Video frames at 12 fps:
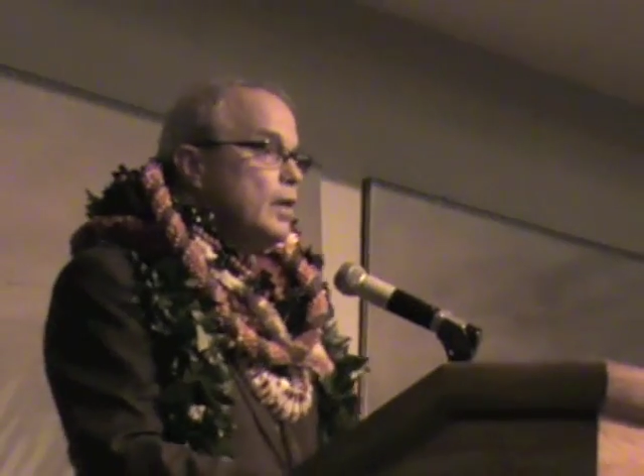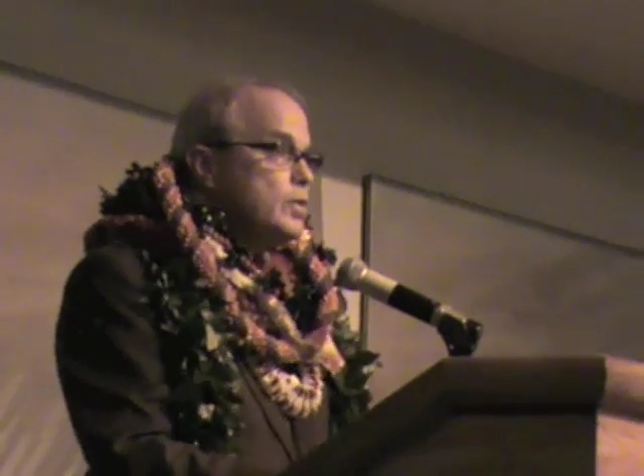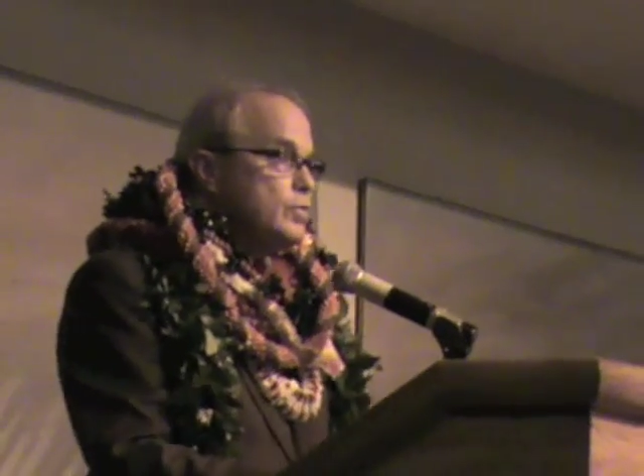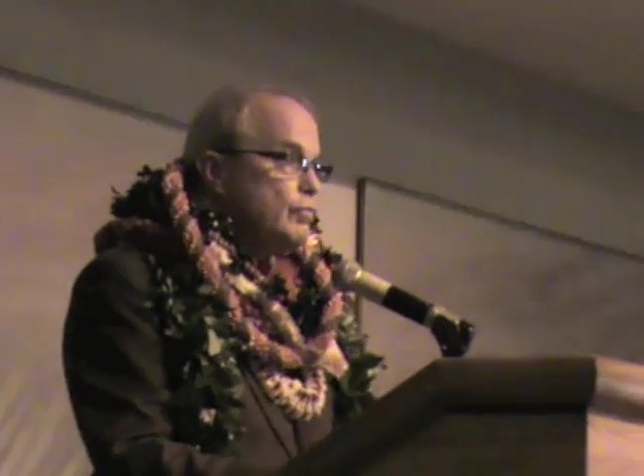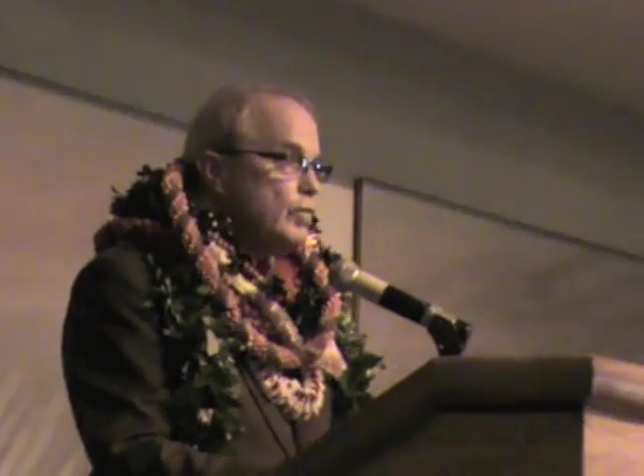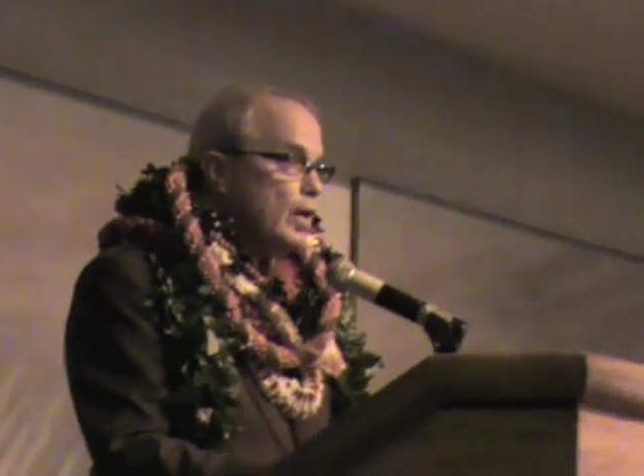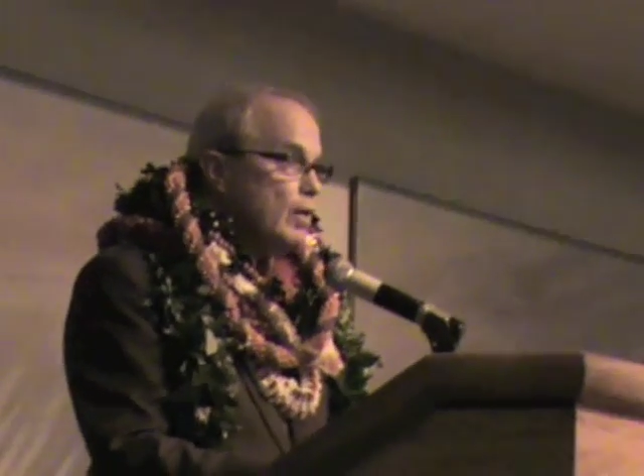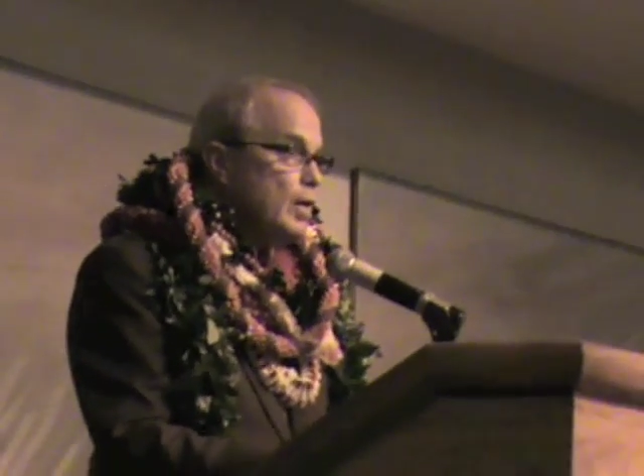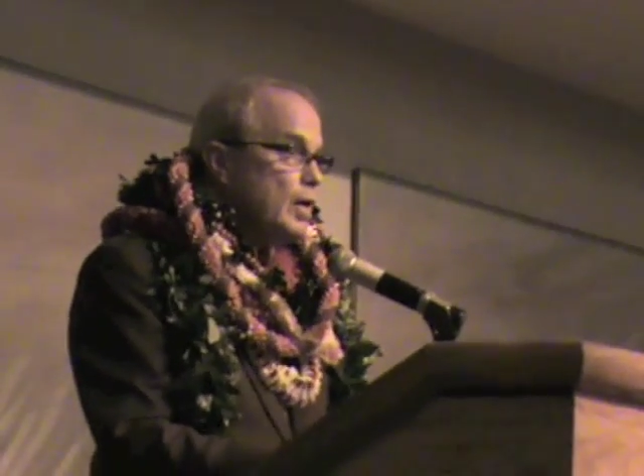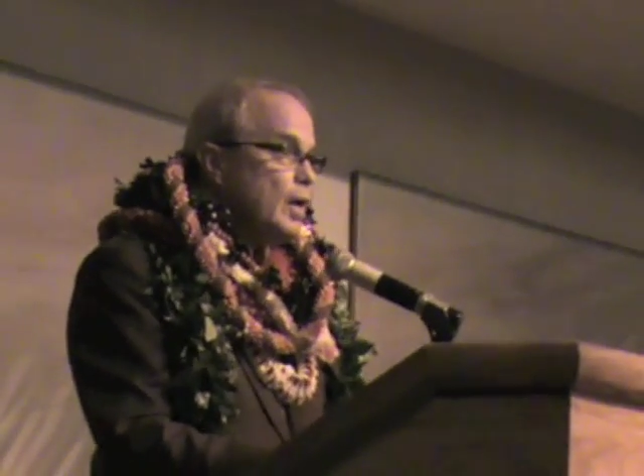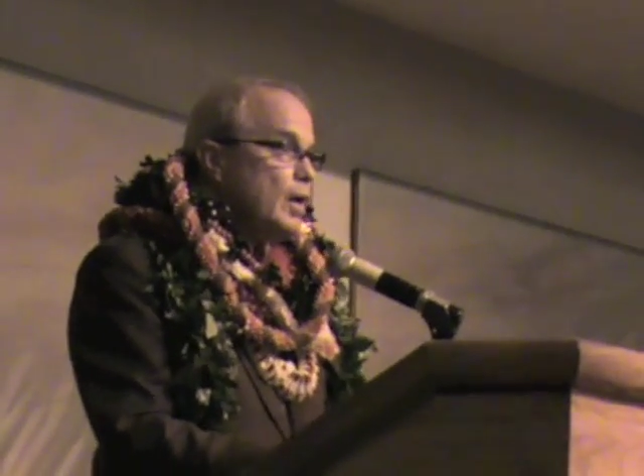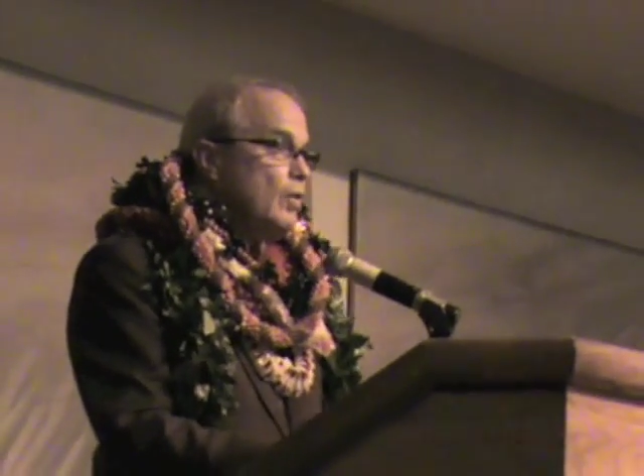is
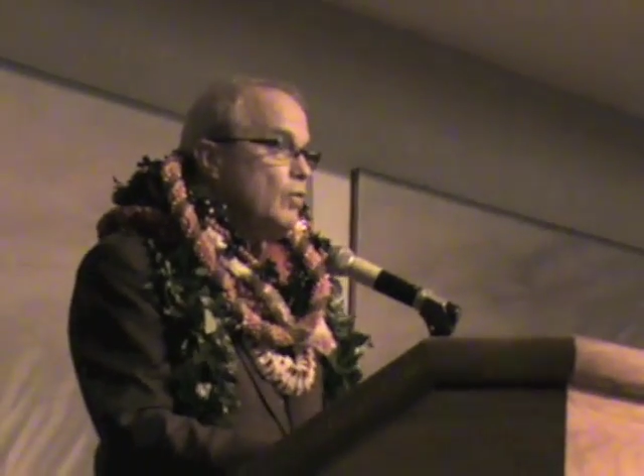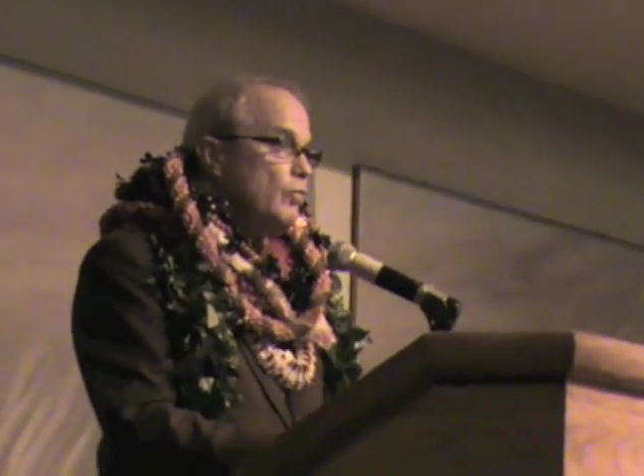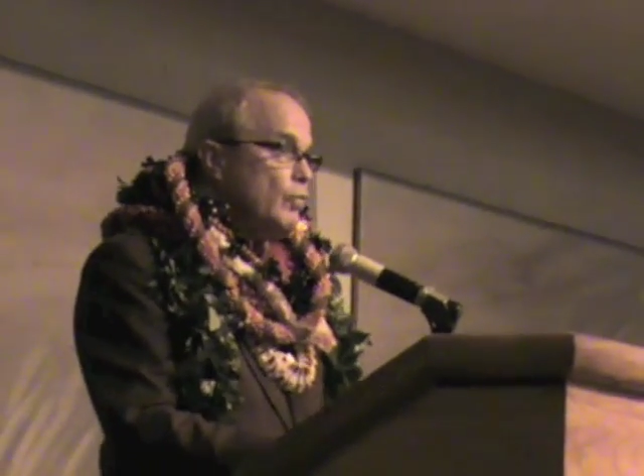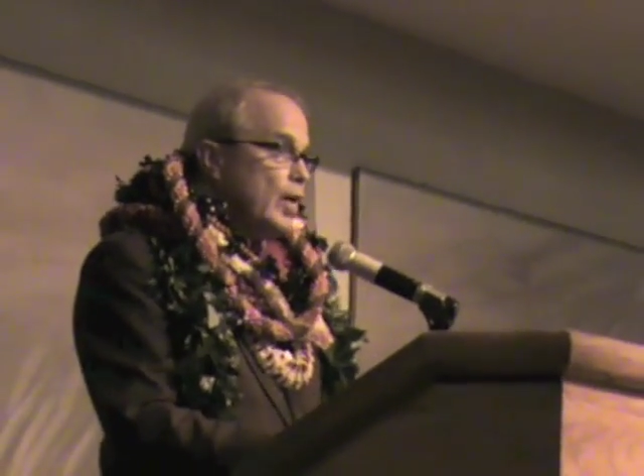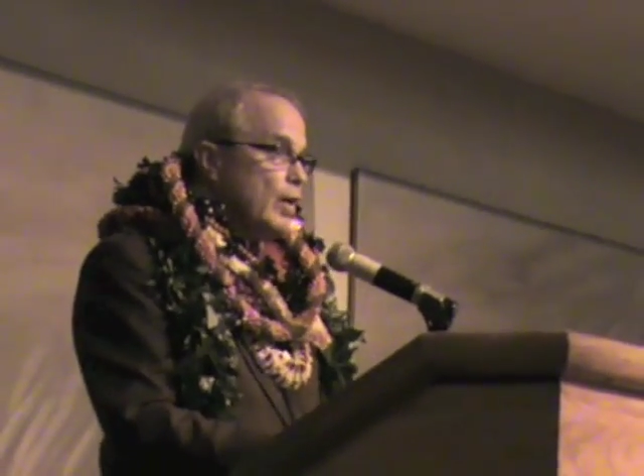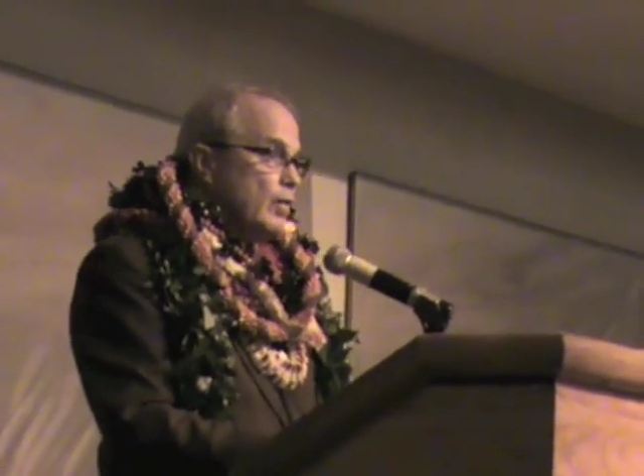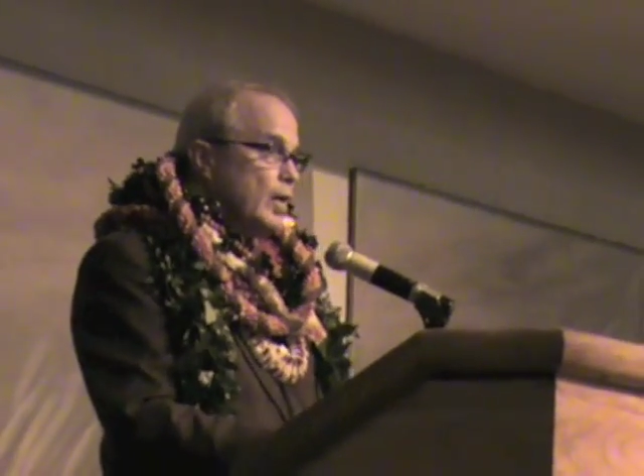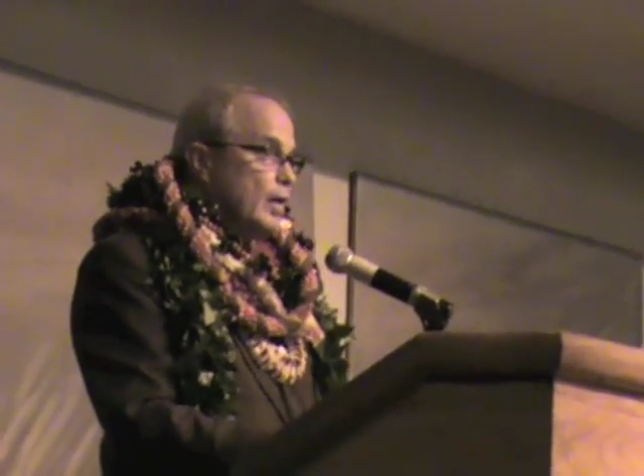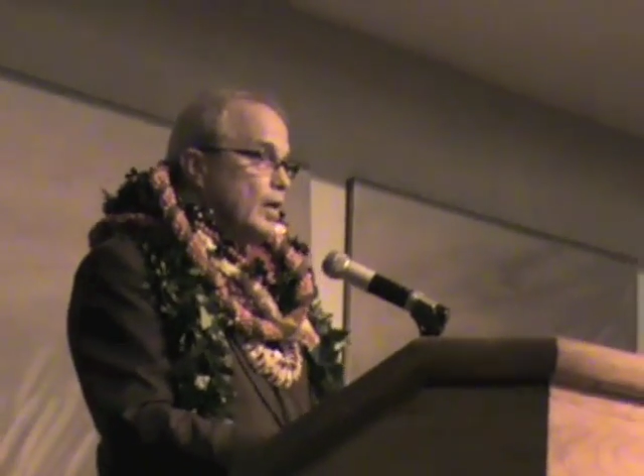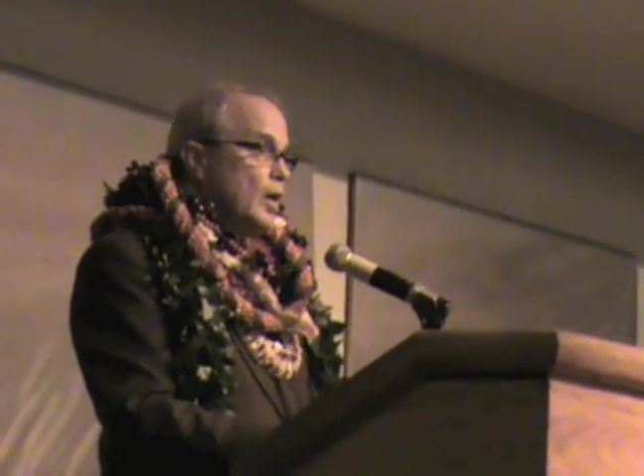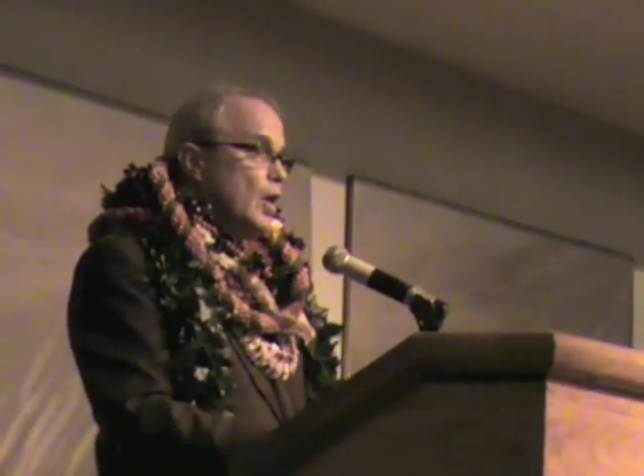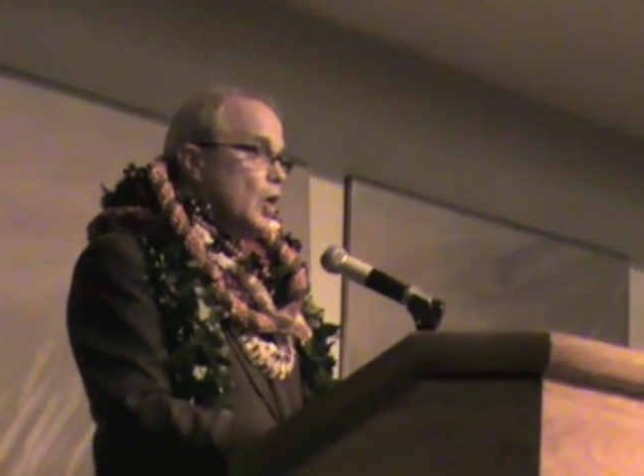very, very
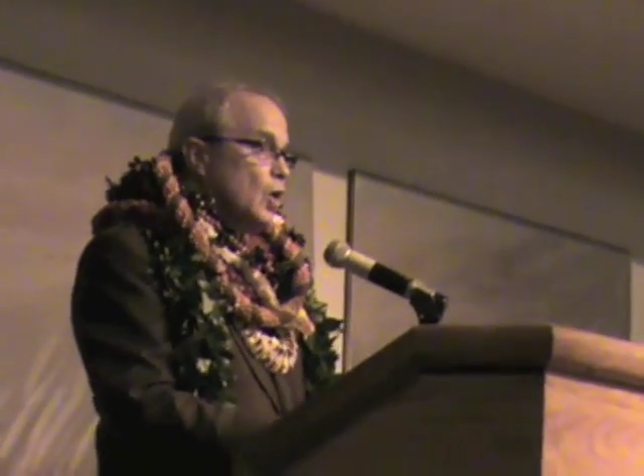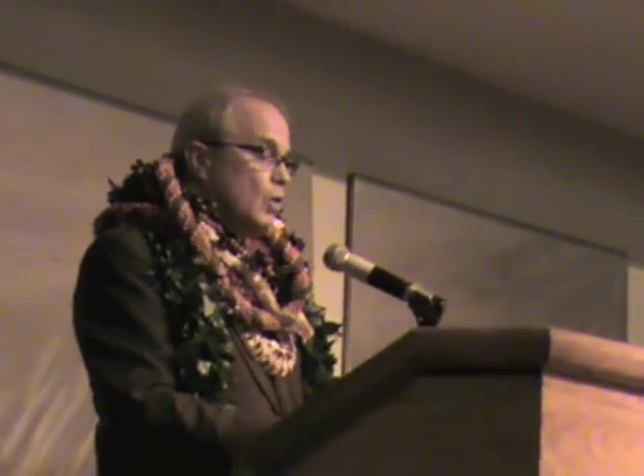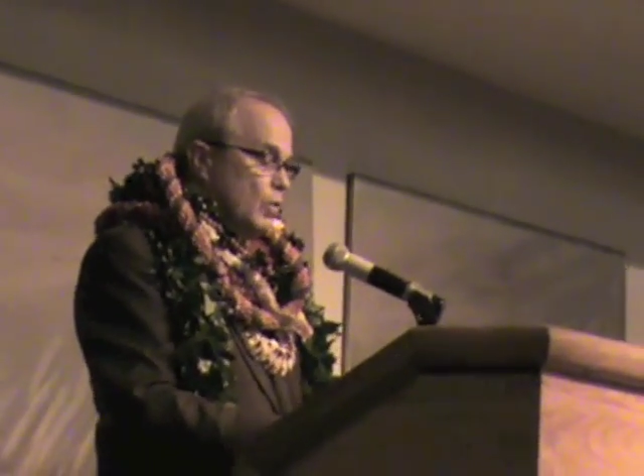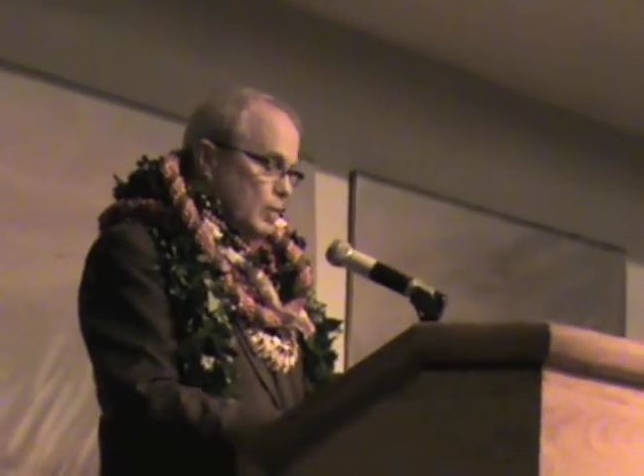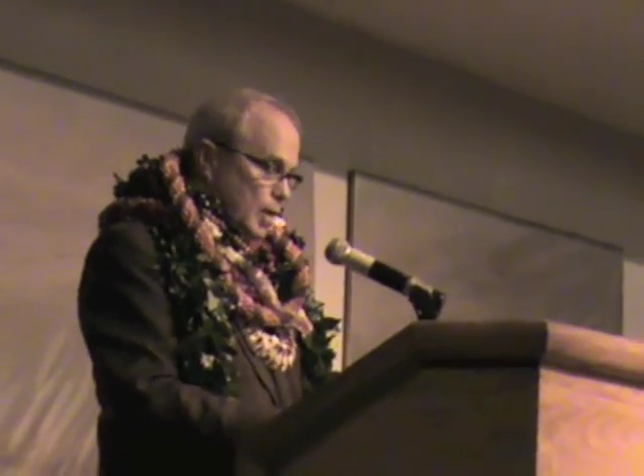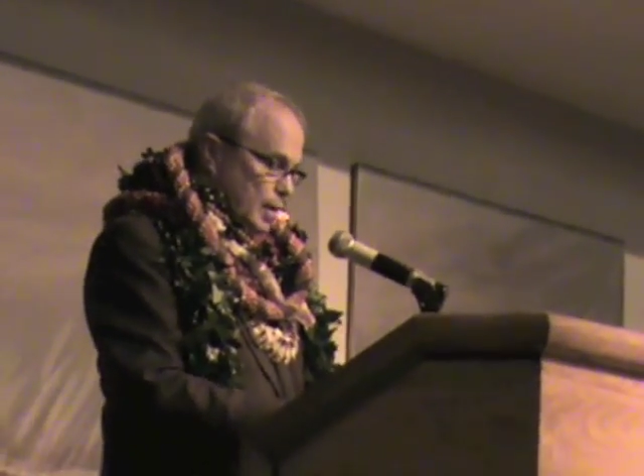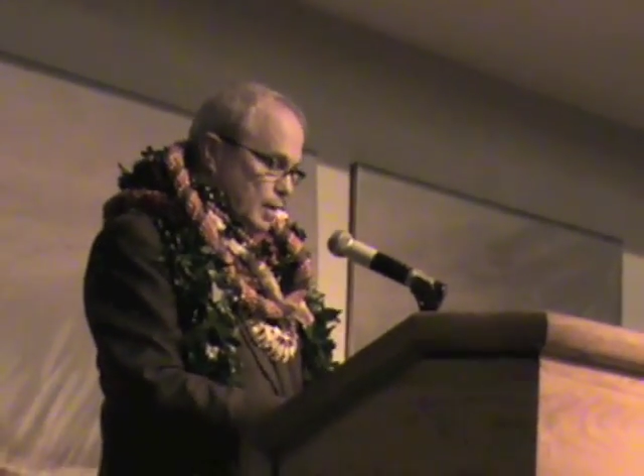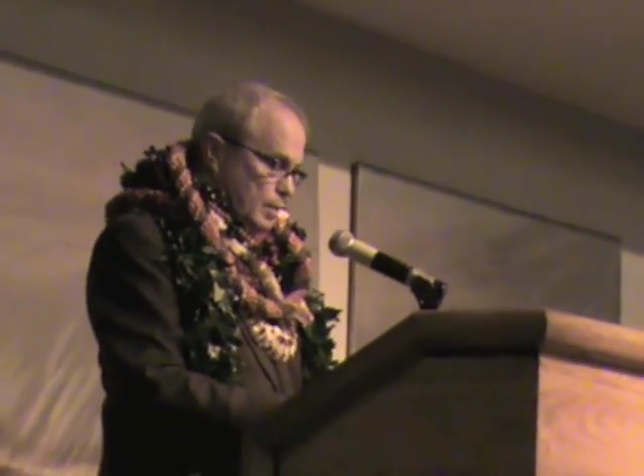lonely.